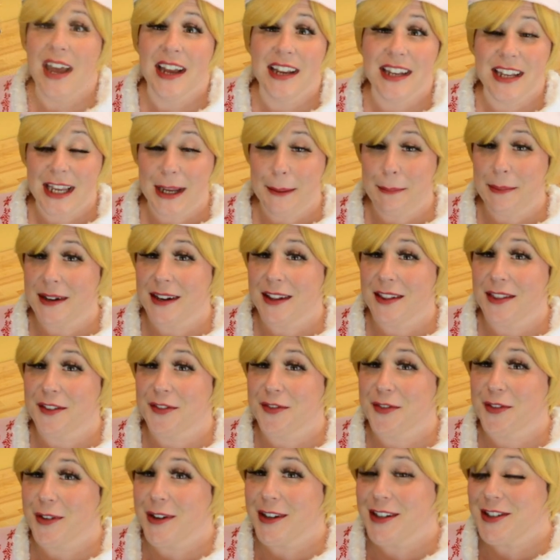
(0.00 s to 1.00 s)
Keep it in the
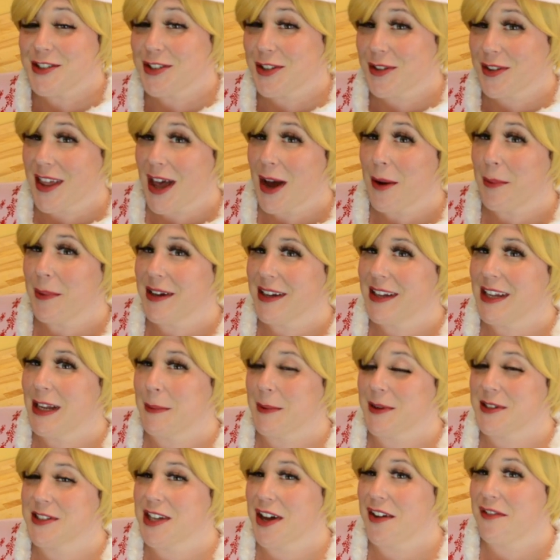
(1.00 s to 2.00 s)
fridge so that way you keep
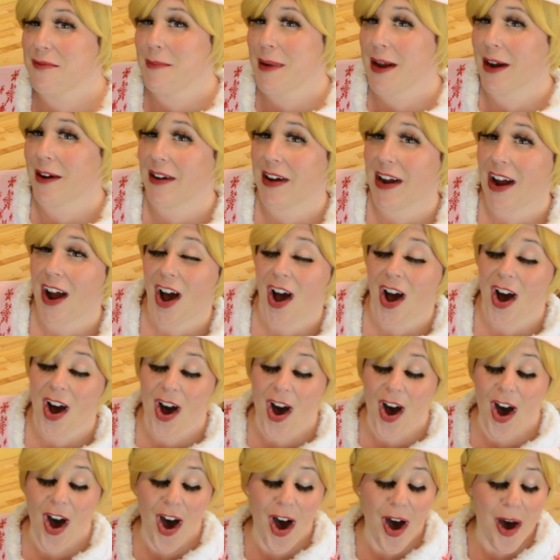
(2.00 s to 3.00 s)
yourself merry
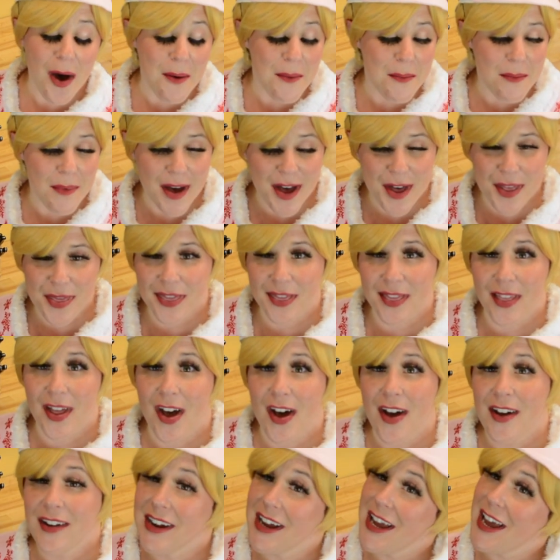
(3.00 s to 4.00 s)
all month
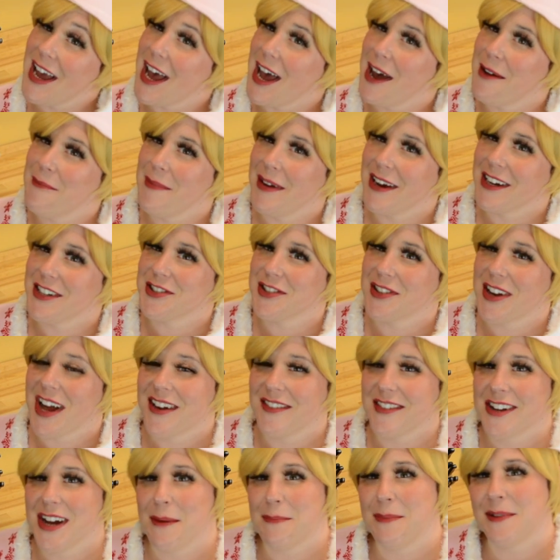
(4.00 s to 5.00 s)
long, and make sure to
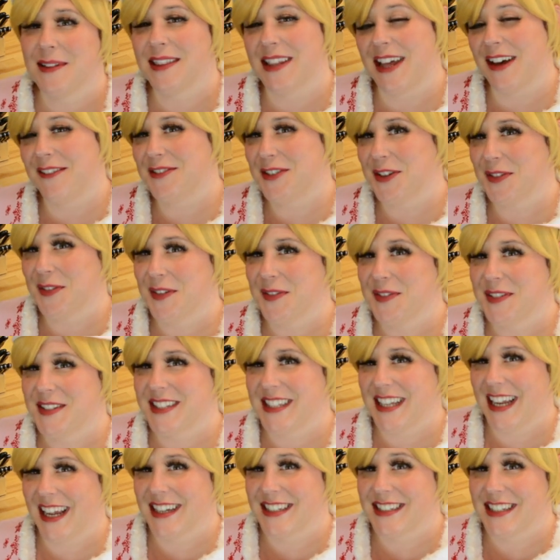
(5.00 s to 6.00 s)
have a couple left over for
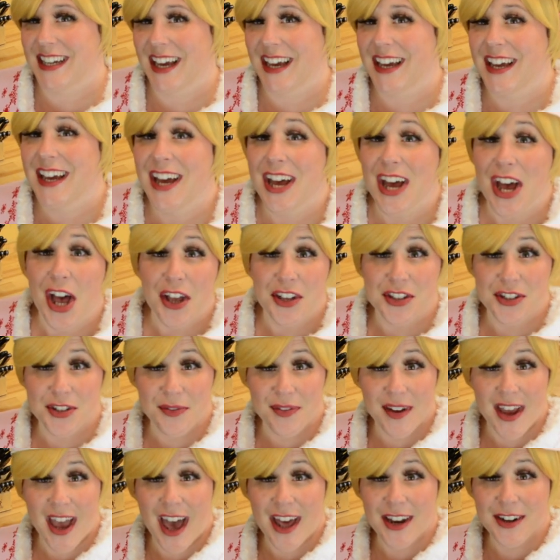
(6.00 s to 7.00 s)
Santa. So if
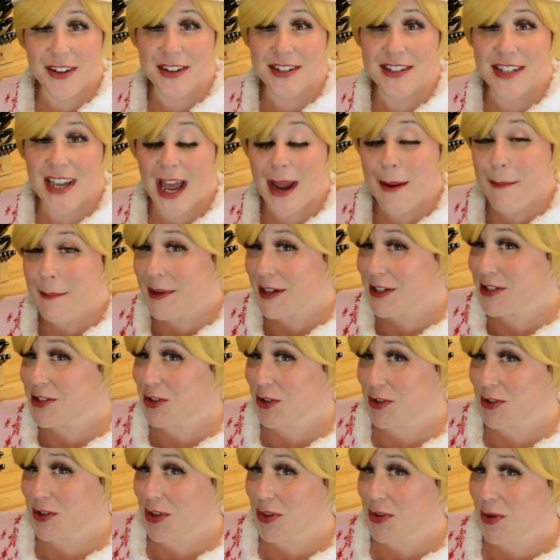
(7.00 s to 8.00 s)
you had a good time, be
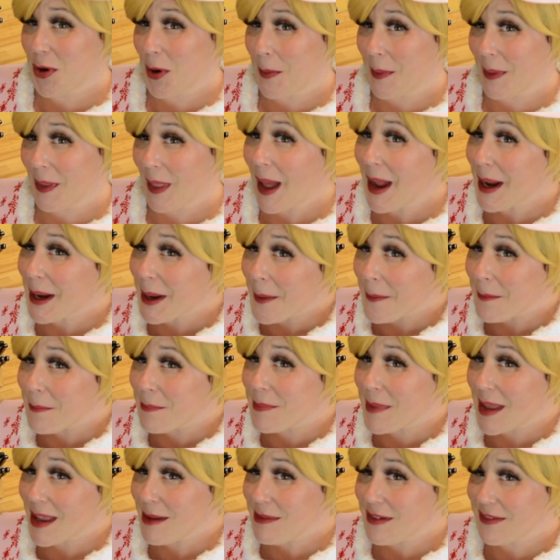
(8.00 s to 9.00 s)
sure to throw up a like,
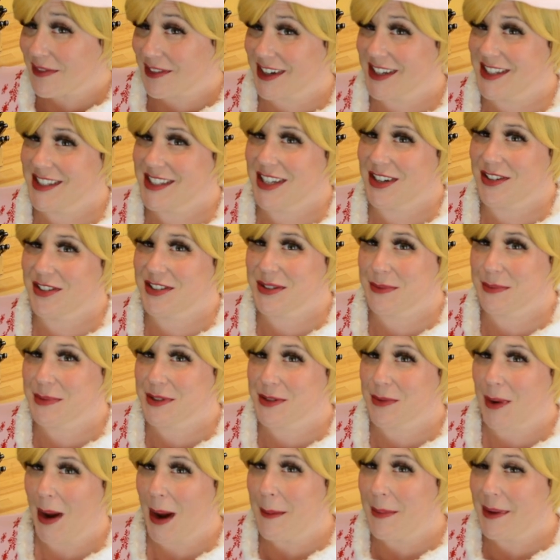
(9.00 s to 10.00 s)
maybe even consider
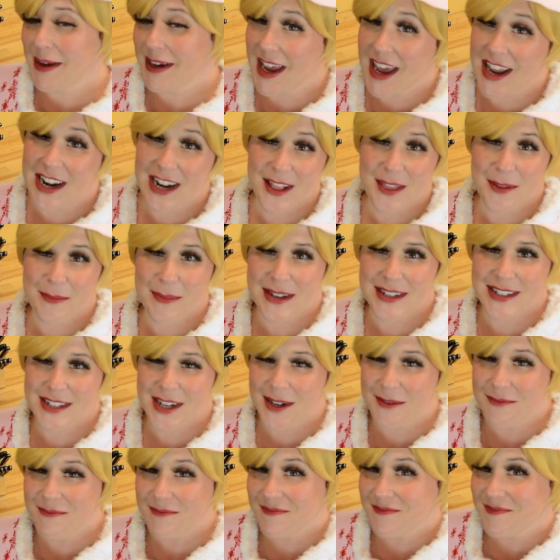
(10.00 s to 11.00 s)
subscribing, and in the
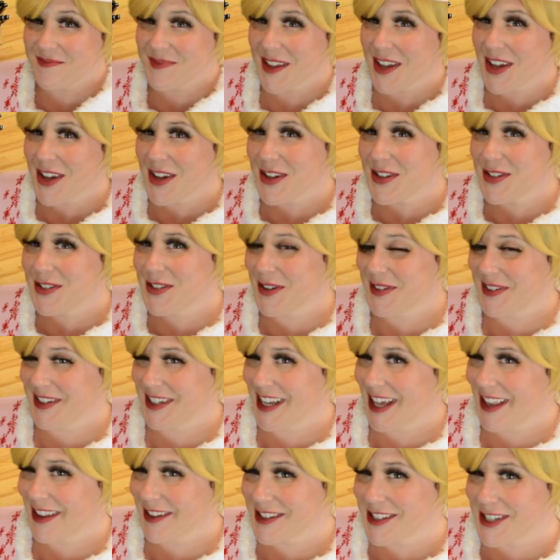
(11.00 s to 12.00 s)
meantime, don't eat
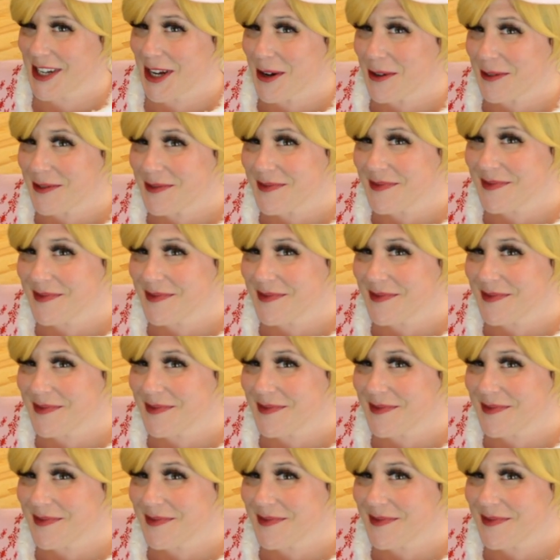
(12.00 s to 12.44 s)
yellow snow.